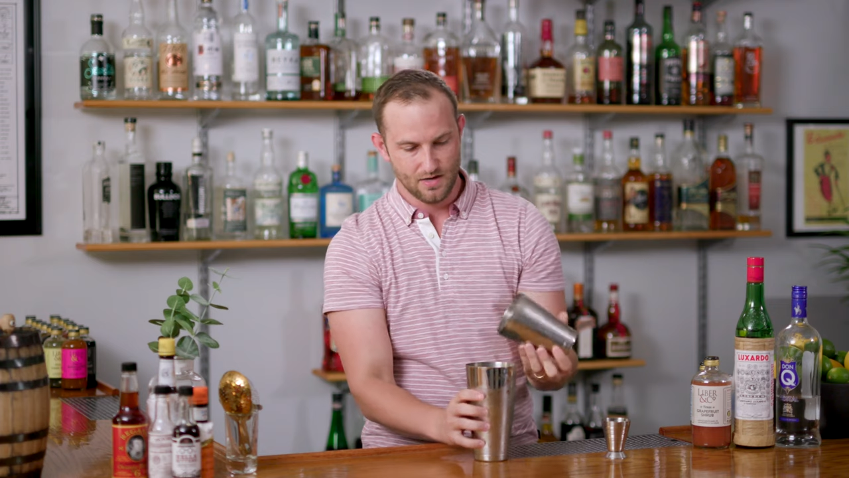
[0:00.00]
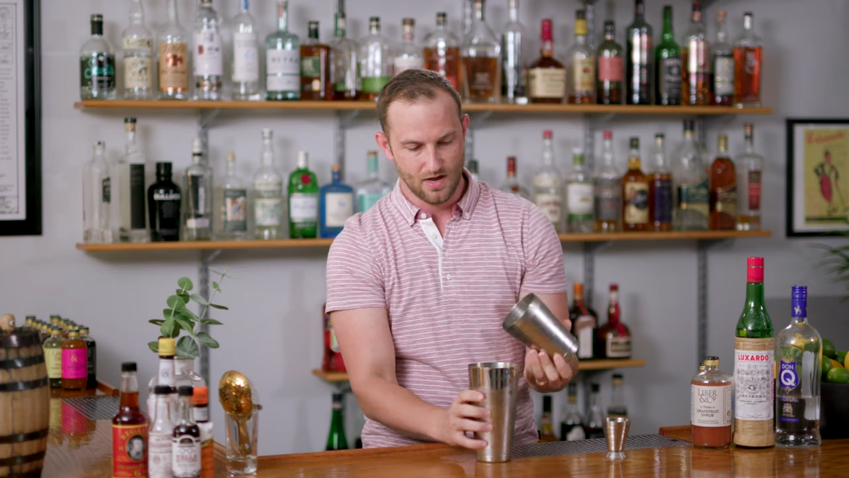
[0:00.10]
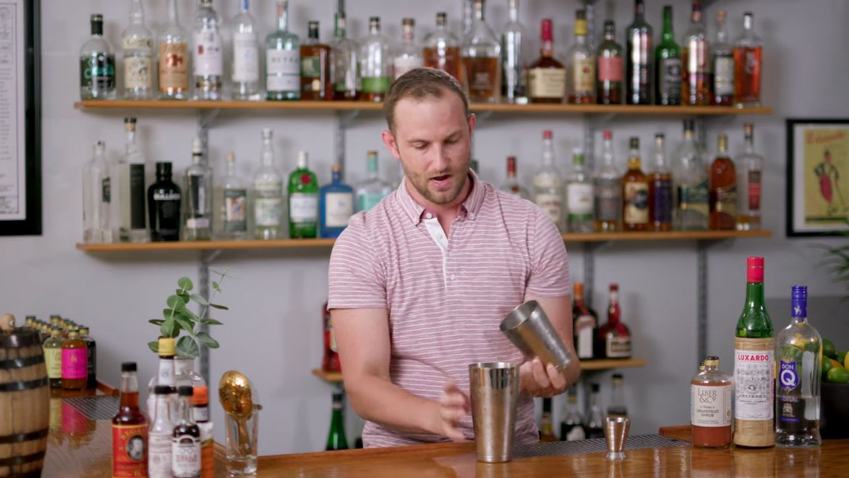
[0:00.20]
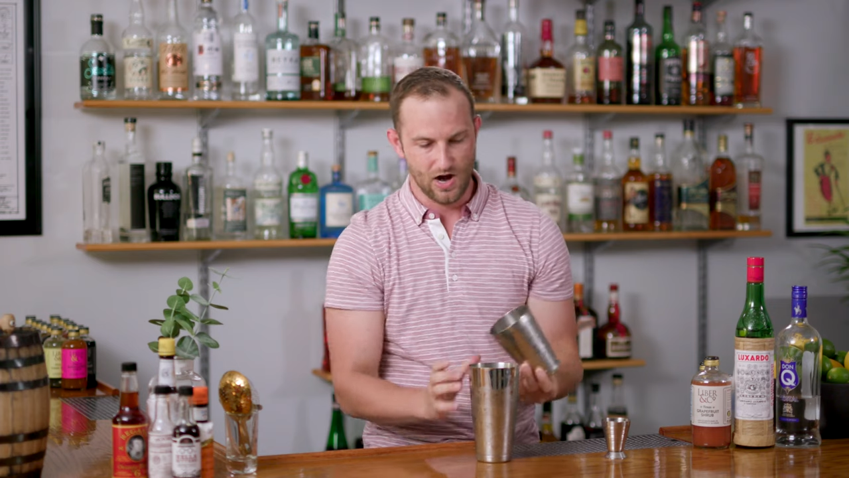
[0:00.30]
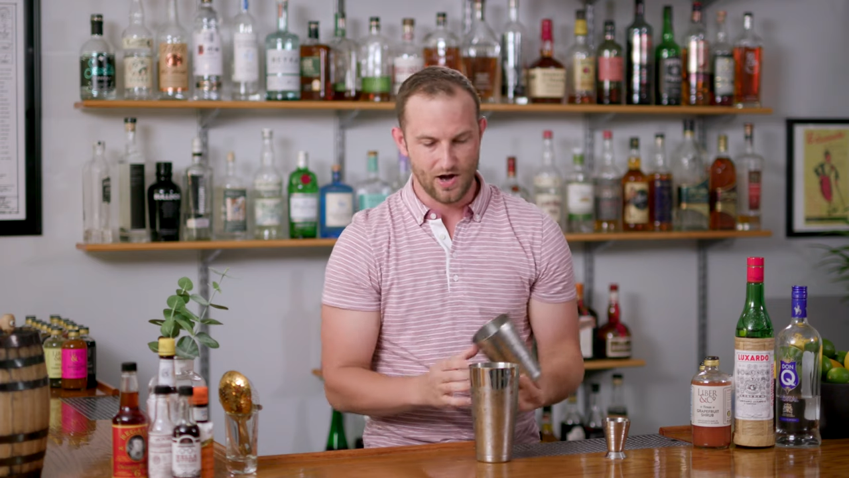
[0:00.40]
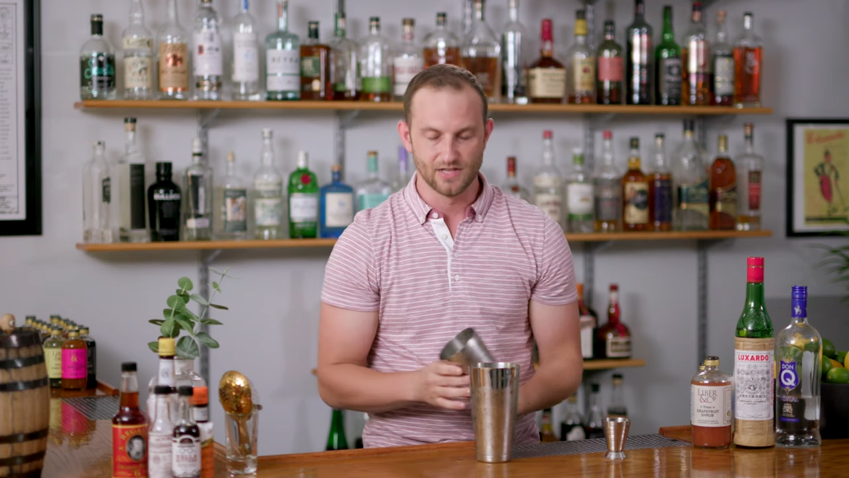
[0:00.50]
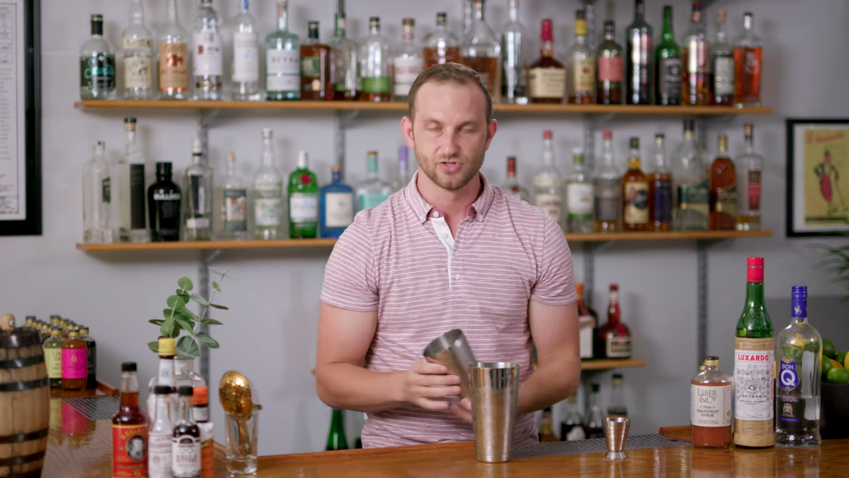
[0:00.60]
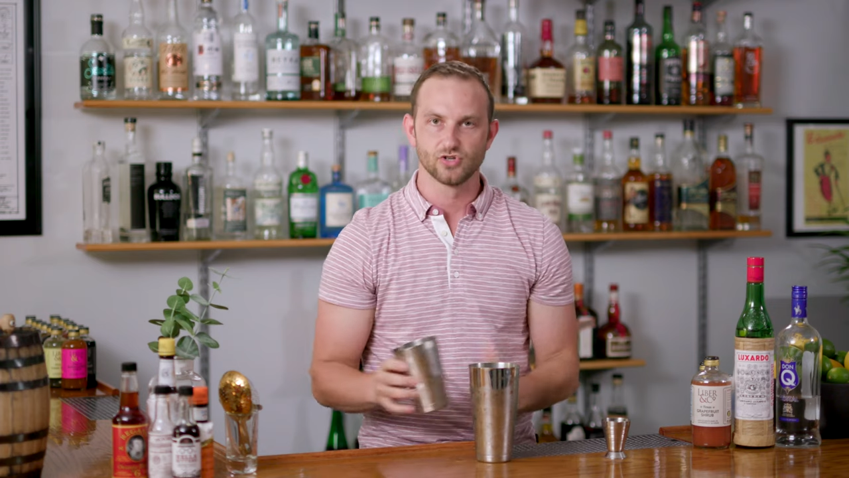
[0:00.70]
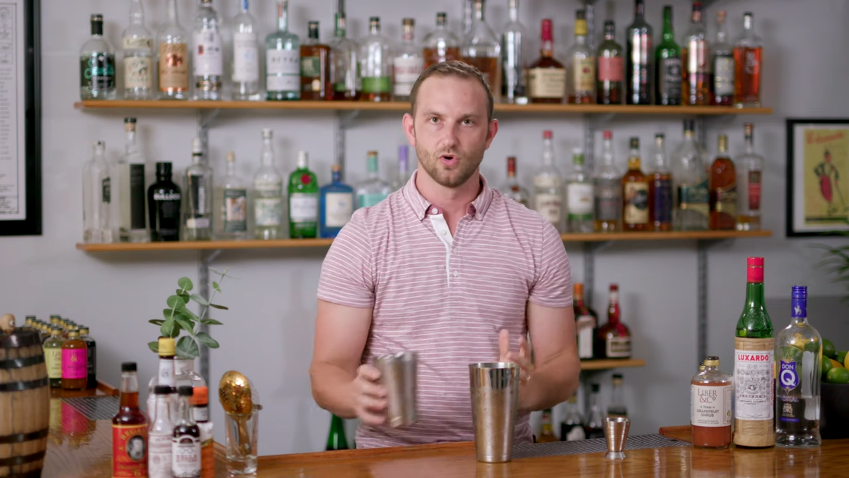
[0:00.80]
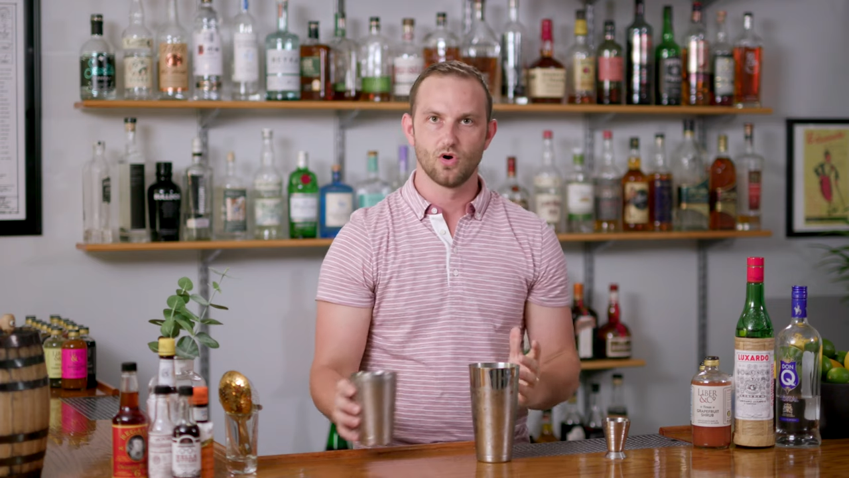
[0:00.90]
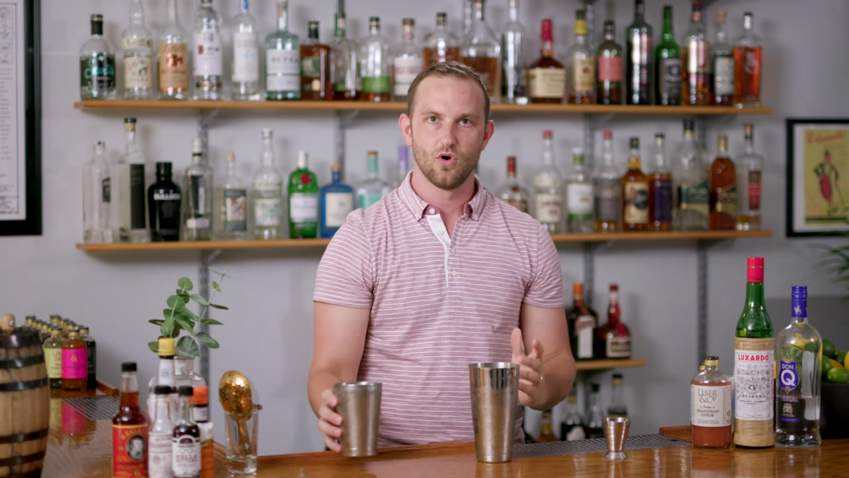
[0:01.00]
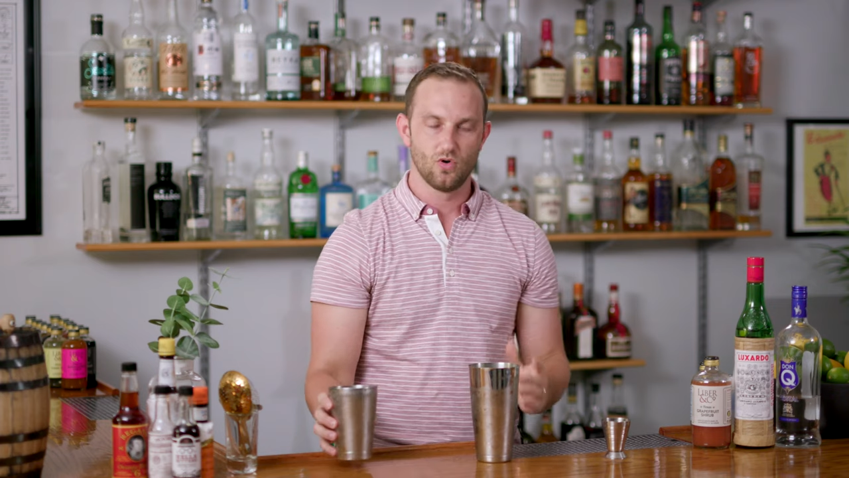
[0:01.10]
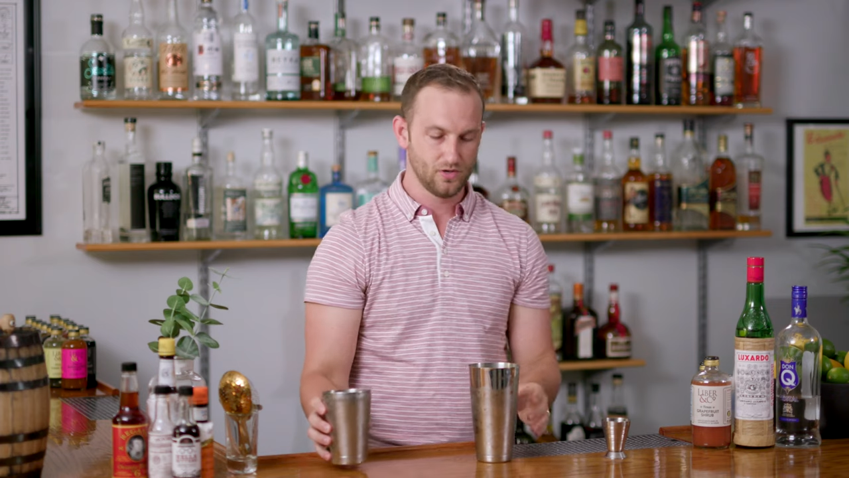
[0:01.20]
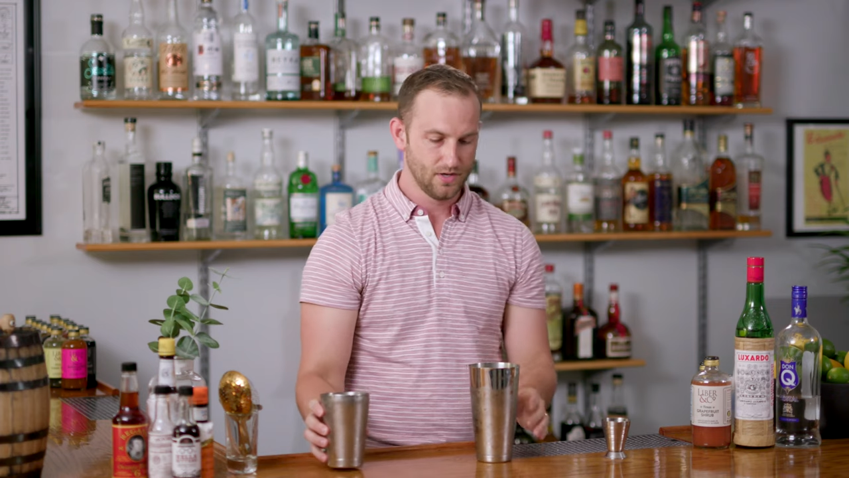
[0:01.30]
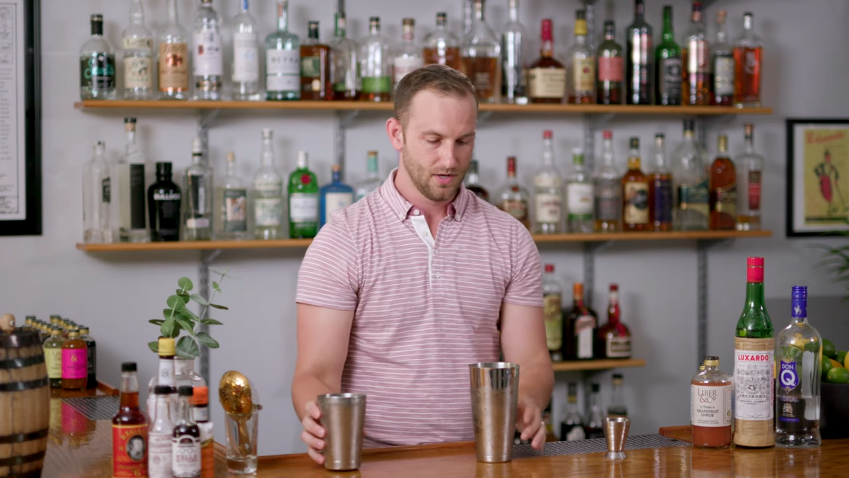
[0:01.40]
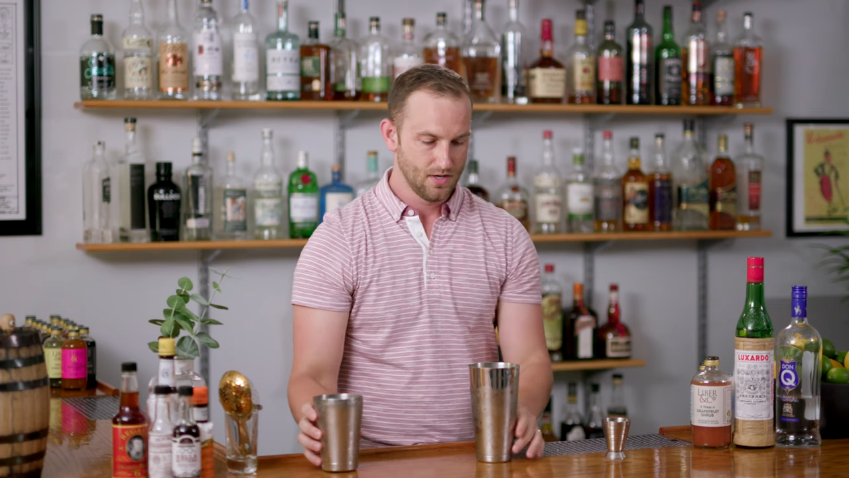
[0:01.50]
Uh, our hands are so cold.